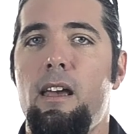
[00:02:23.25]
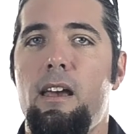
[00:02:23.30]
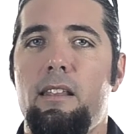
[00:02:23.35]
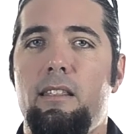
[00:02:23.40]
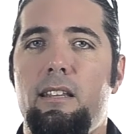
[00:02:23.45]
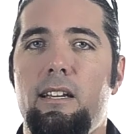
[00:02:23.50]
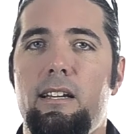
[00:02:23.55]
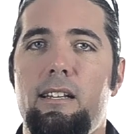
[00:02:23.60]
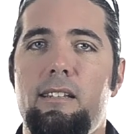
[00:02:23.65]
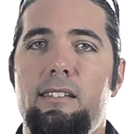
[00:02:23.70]

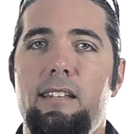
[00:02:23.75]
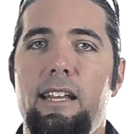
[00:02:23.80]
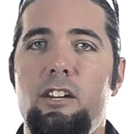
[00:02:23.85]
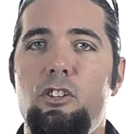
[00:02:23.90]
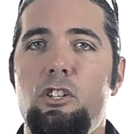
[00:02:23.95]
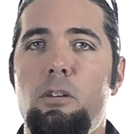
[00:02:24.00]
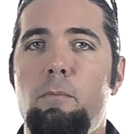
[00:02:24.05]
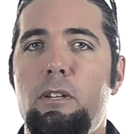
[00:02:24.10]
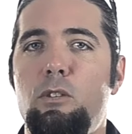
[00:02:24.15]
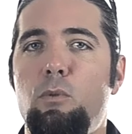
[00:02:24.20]
The
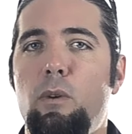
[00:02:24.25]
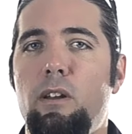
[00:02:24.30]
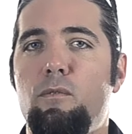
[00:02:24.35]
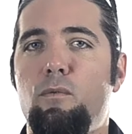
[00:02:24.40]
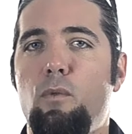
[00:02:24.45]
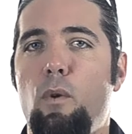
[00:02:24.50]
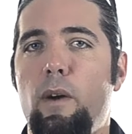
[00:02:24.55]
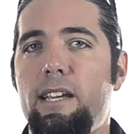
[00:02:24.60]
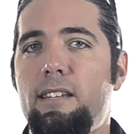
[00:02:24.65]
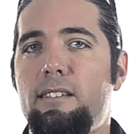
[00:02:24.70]
distinction between
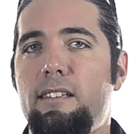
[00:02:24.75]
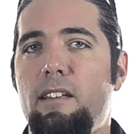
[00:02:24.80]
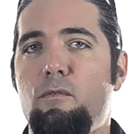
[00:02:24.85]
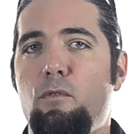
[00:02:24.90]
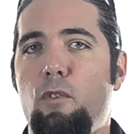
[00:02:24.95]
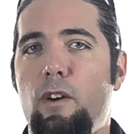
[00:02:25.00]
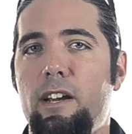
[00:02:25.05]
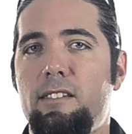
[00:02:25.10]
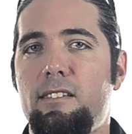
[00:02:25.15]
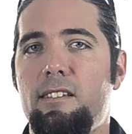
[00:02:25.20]
voiced and
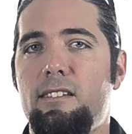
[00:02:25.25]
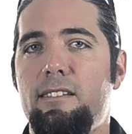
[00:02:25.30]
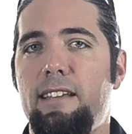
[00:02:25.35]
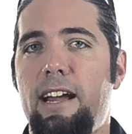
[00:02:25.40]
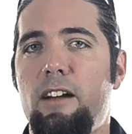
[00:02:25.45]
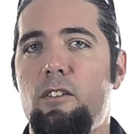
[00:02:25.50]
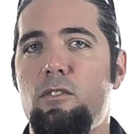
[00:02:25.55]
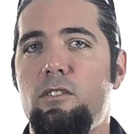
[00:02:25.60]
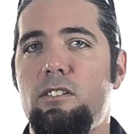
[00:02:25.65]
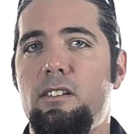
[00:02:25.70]
voiceless
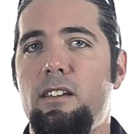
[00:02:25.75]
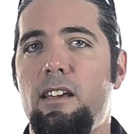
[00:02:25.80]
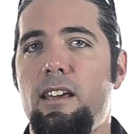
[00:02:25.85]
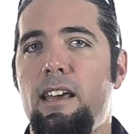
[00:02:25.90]
sounds